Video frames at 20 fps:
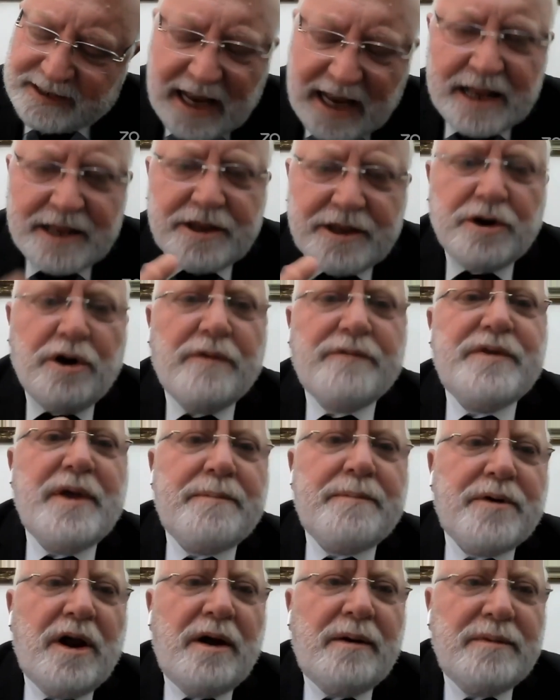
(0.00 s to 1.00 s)
center of the
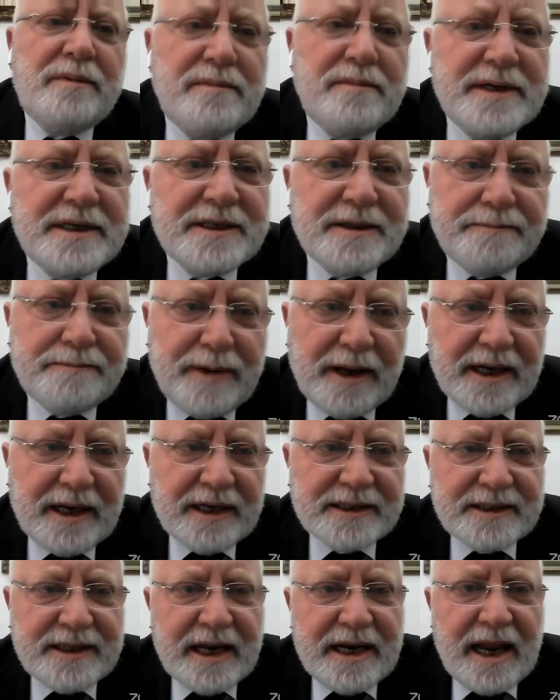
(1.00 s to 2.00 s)
problem is
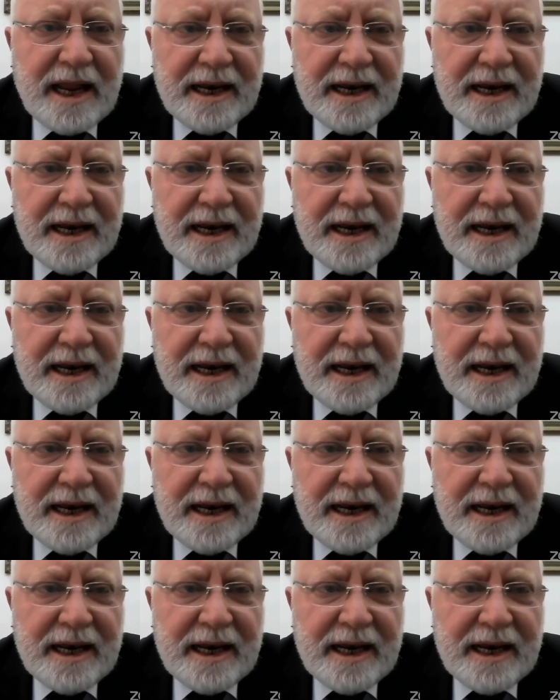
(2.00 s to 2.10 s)
Palestine.